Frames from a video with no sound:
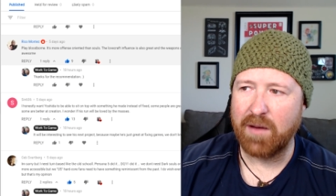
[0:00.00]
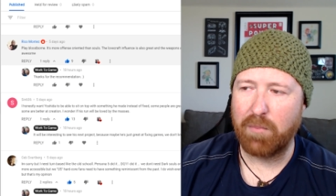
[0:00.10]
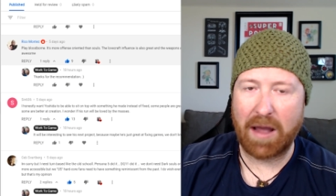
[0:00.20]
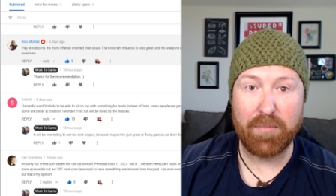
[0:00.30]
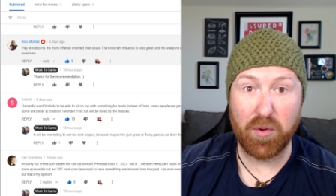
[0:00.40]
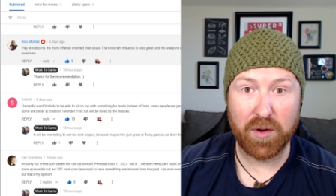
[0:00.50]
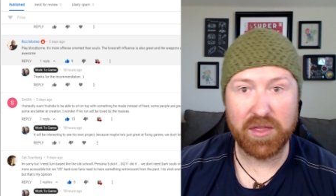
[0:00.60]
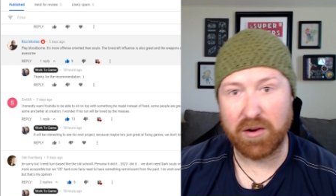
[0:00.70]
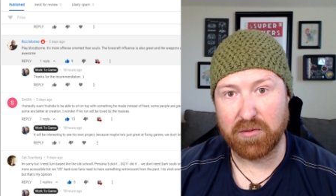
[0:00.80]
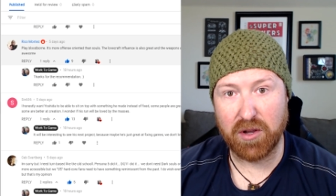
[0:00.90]
might be what
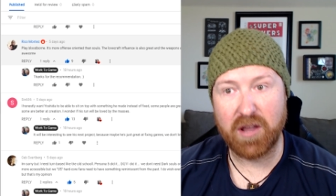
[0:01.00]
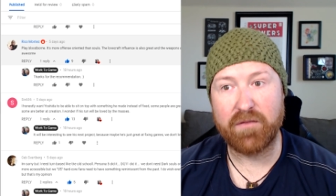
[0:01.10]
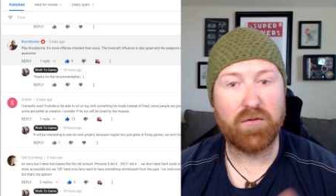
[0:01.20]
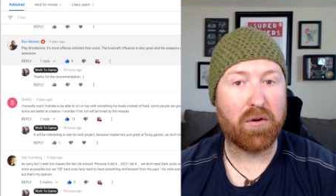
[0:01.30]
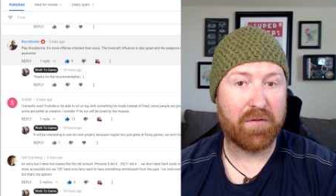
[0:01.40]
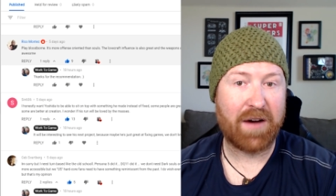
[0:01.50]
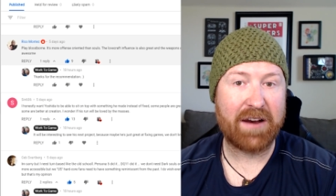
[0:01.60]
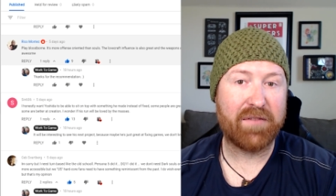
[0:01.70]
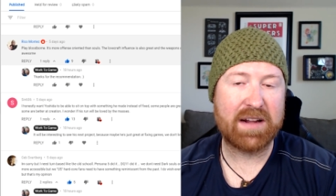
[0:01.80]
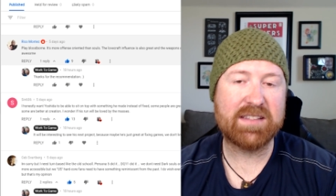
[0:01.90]
they're looking for.
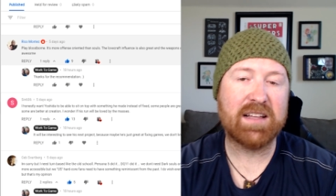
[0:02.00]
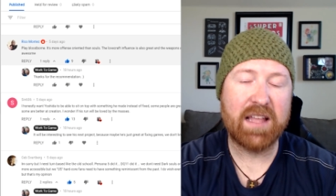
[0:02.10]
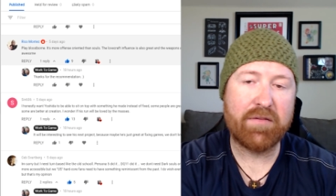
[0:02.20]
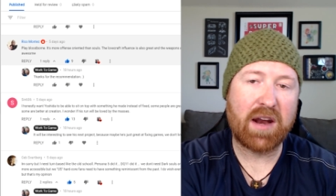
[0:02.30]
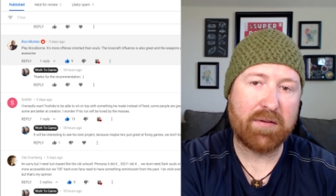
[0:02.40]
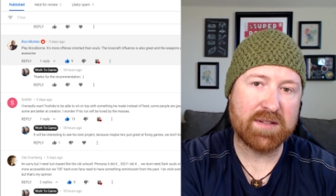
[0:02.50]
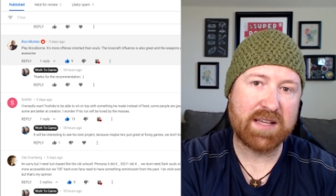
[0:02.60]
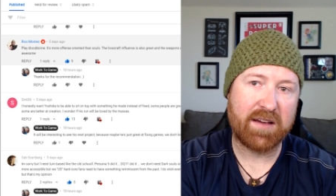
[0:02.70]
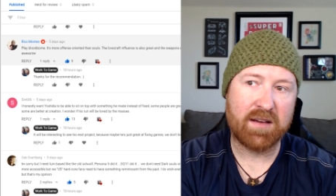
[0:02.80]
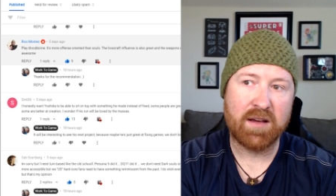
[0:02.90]
Final Fantasy XI, I would
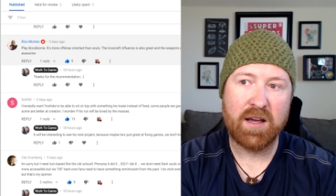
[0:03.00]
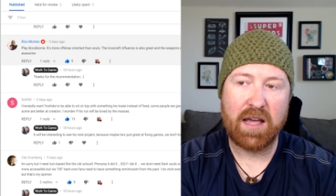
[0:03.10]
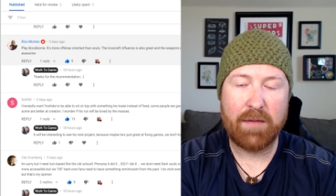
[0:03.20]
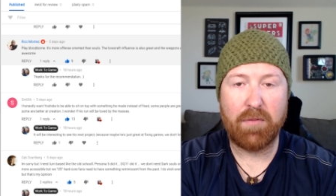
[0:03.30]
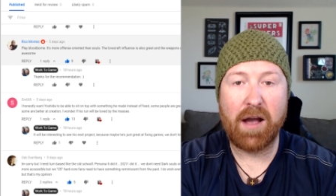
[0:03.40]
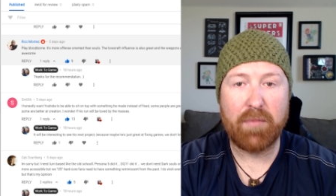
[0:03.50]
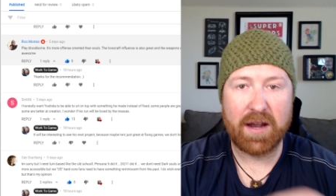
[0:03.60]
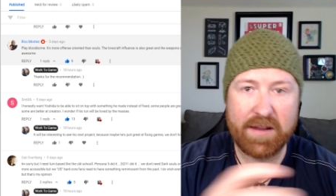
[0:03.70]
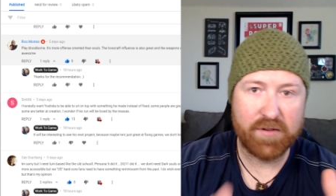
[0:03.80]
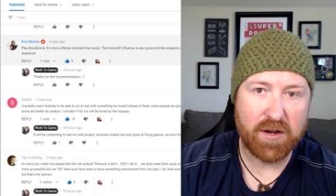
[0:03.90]
say, in my
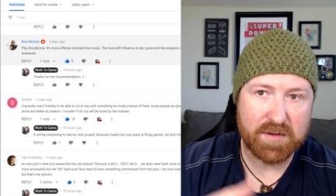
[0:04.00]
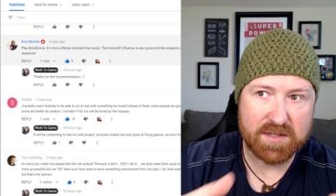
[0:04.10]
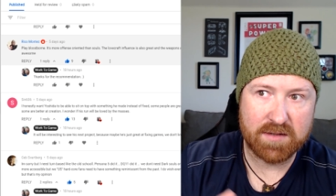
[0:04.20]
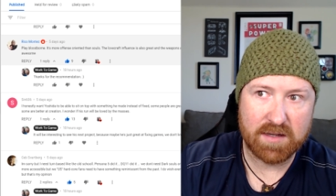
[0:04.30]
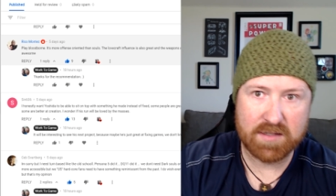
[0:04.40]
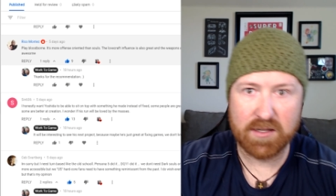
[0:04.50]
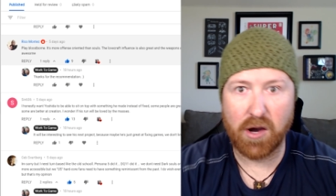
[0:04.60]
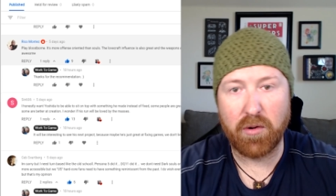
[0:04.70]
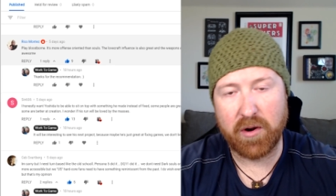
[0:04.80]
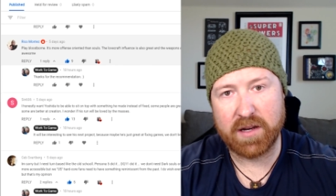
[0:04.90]
mind, even though it's
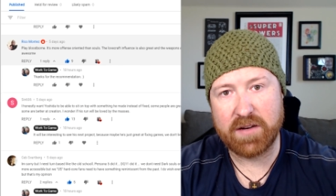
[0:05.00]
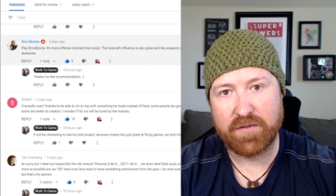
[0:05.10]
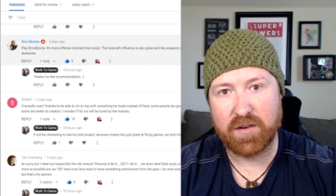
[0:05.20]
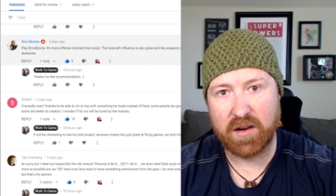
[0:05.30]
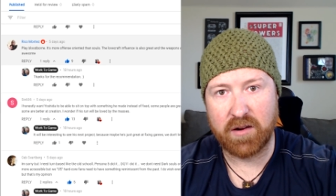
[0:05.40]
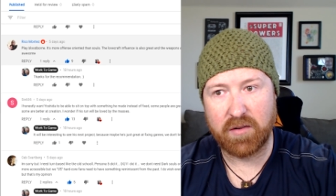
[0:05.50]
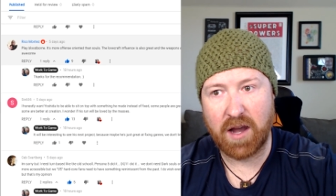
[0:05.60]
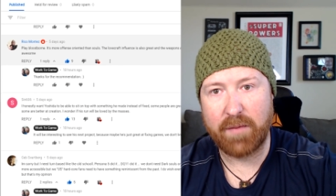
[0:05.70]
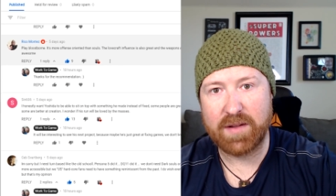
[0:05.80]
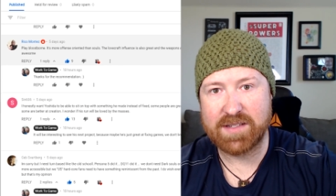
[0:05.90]
slower and a different, you know,
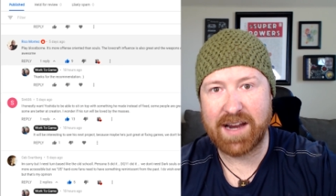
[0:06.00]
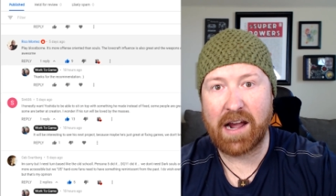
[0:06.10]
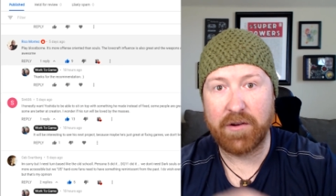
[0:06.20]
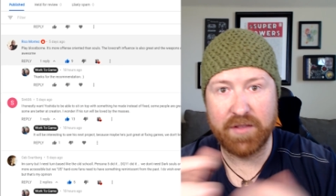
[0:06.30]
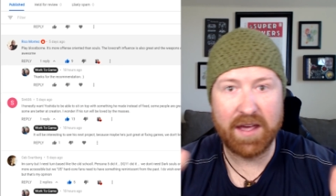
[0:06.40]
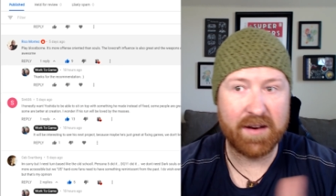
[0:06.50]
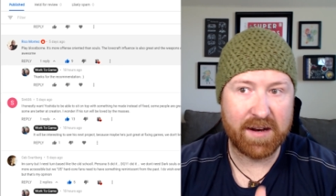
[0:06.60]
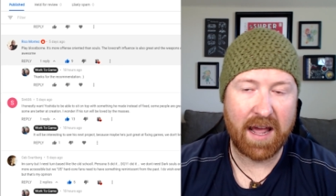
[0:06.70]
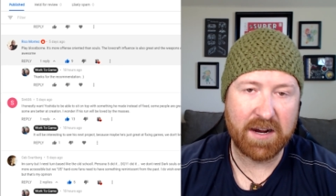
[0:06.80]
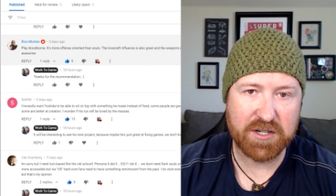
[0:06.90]
combat style than an
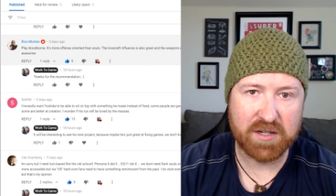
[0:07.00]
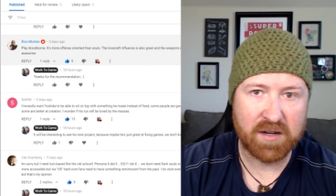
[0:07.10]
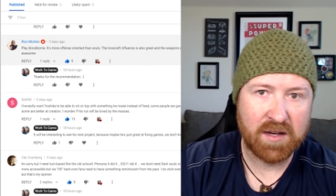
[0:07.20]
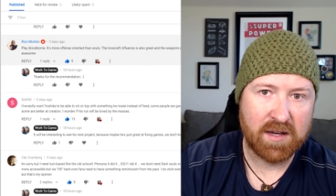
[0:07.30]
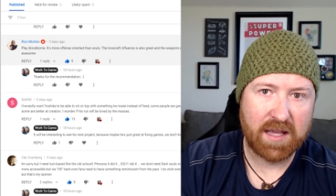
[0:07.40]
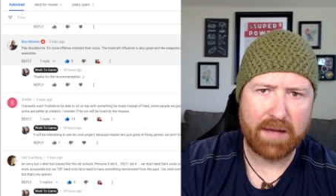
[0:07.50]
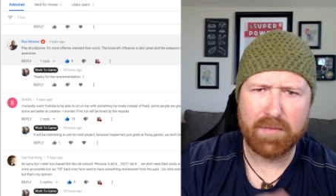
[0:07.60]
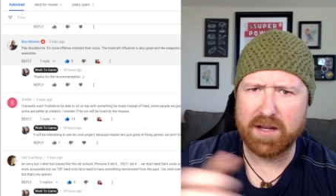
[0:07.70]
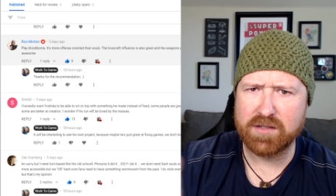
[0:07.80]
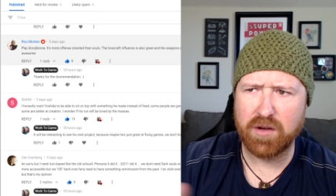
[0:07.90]
action game
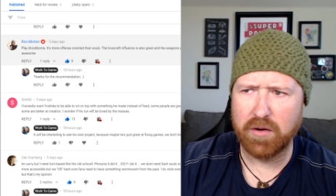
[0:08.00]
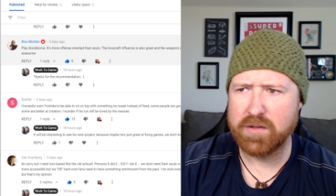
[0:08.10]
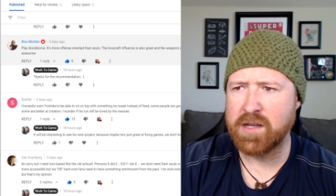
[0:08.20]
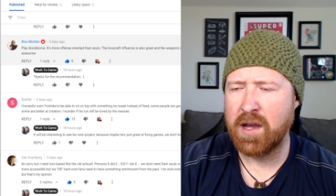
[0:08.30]
like Souls,